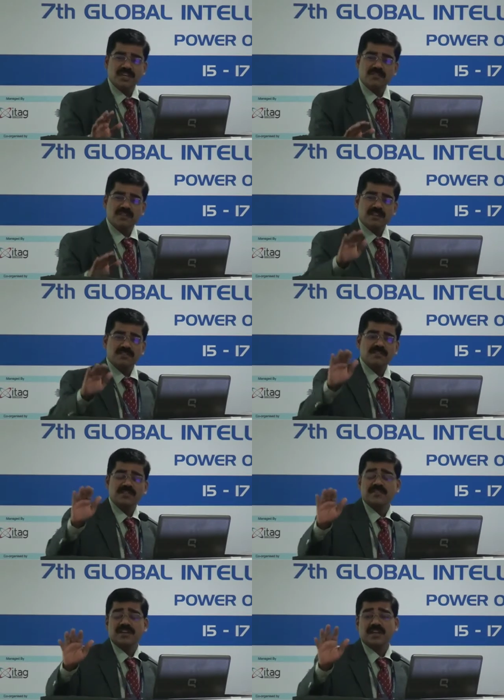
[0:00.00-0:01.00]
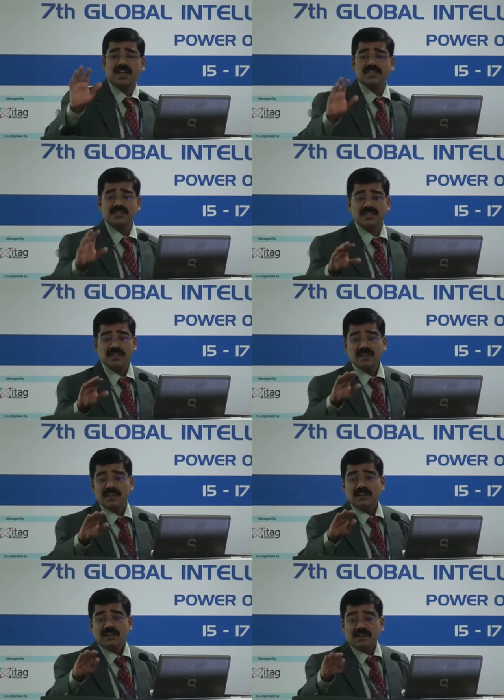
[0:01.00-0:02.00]
You can even catch the
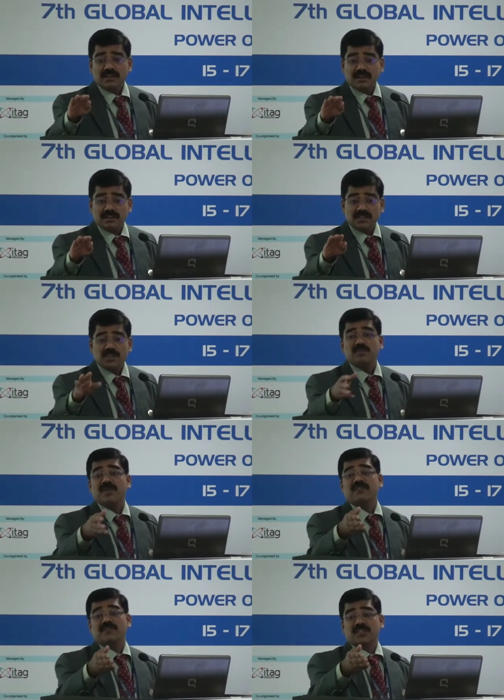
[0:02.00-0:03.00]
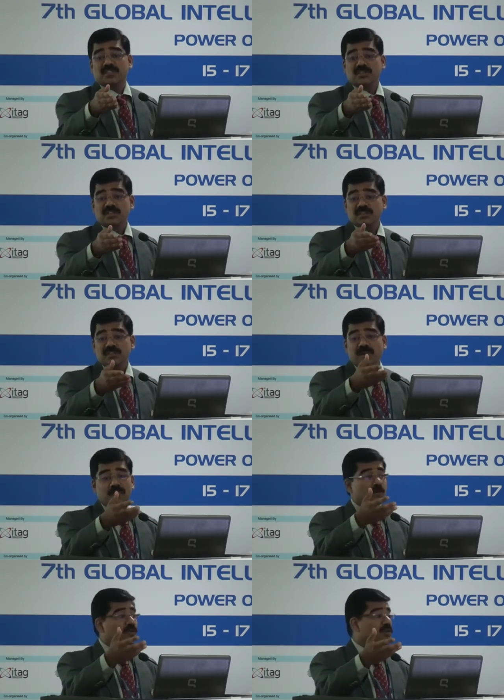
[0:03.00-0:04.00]
chip manufacturers
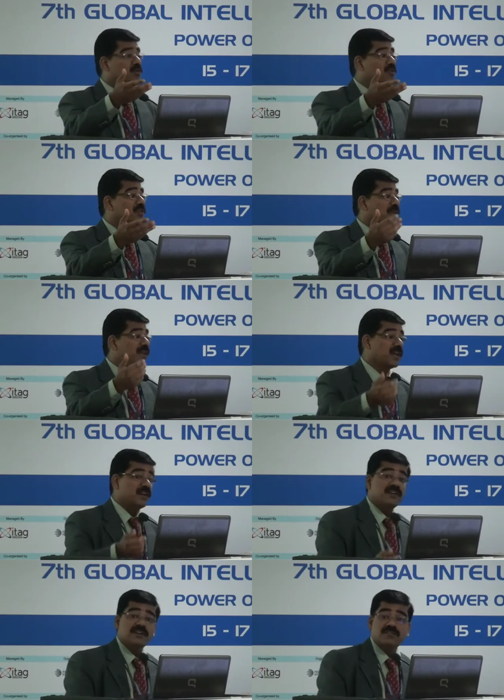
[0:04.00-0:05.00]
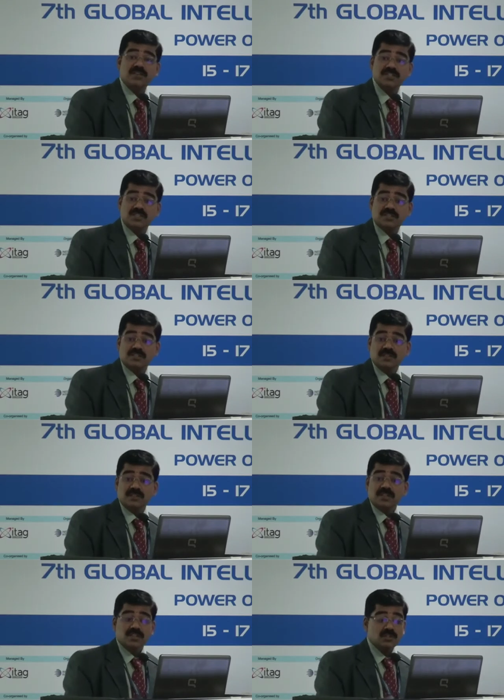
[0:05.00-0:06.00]
who will be direct infringers.
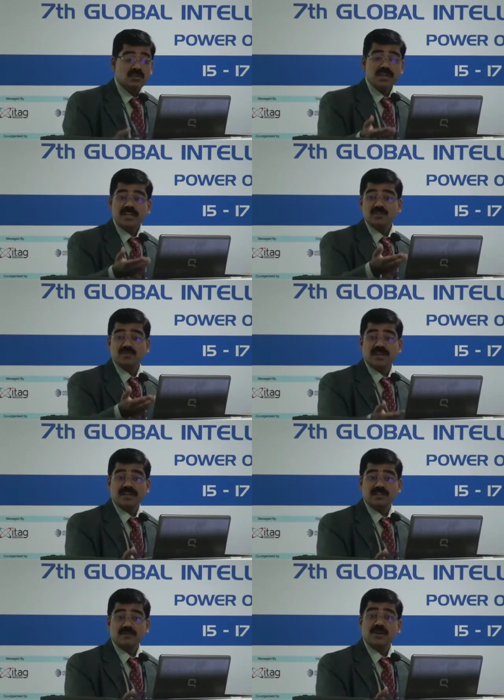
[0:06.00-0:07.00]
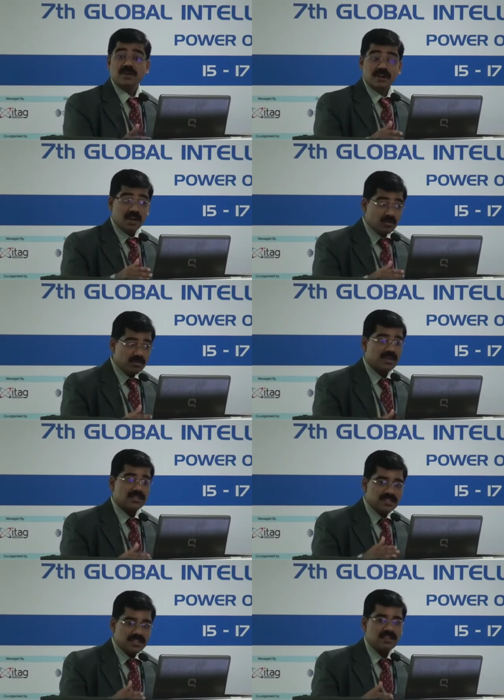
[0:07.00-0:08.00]
There is no need to make this, but now we are
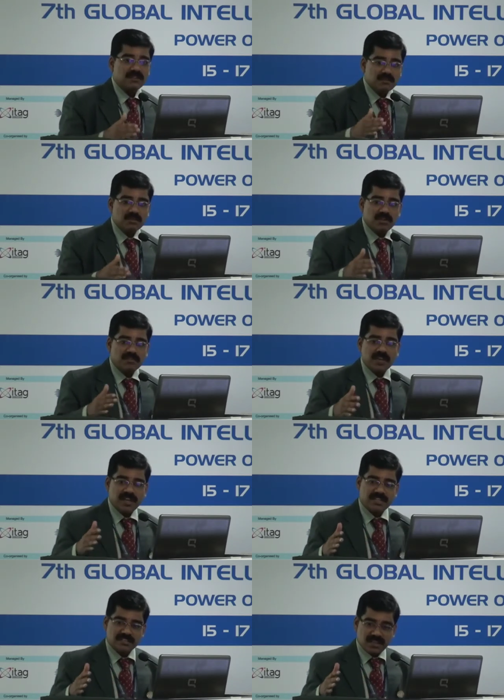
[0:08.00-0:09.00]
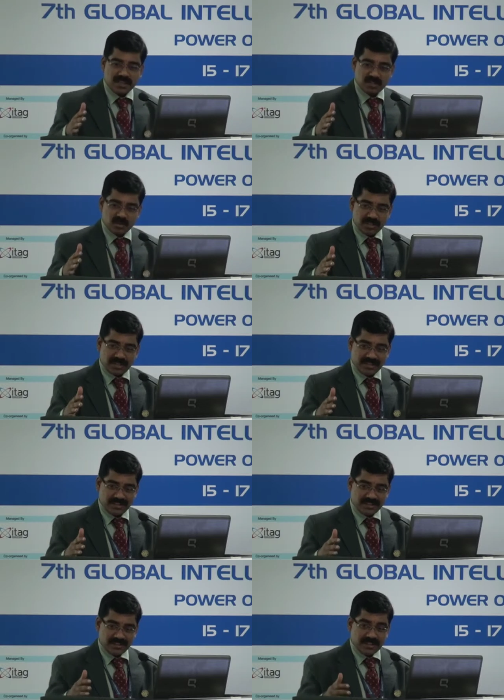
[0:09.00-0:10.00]
seeing of late in the last 2-3
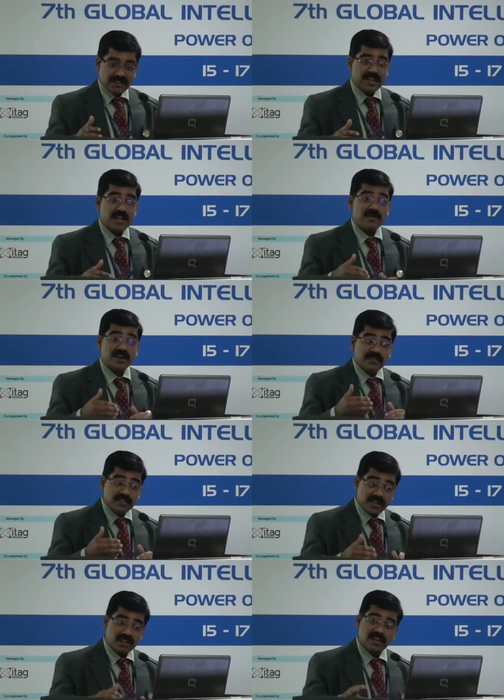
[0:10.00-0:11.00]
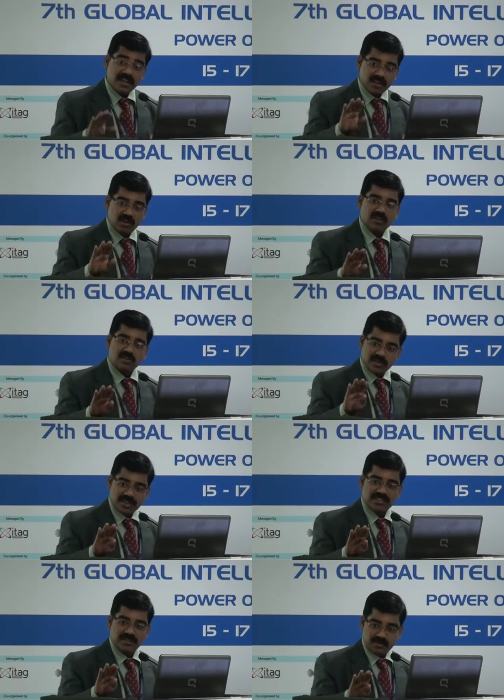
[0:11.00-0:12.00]
years, claim drafting in India also
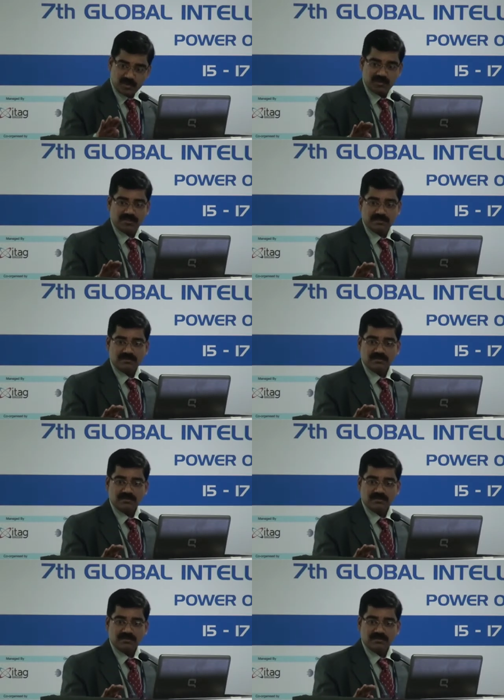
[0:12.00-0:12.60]
has improved.